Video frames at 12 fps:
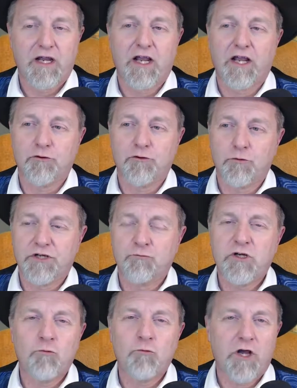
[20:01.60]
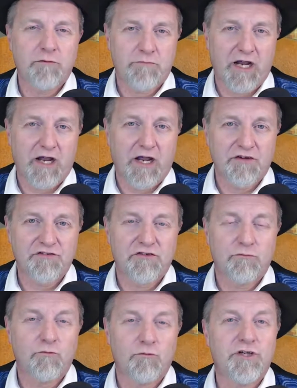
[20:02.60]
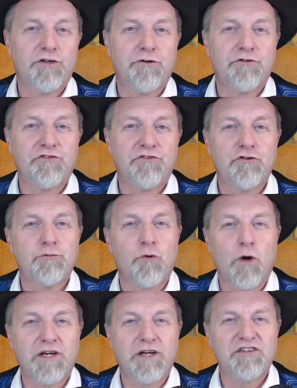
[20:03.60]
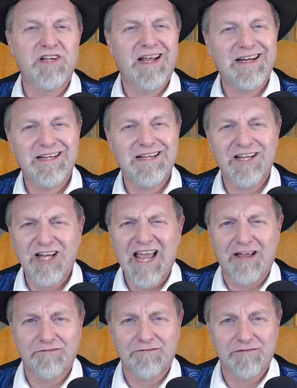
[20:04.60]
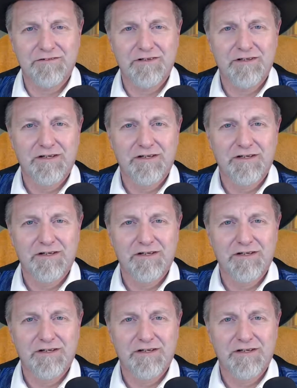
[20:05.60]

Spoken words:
And when we went past, we used to point and laugh.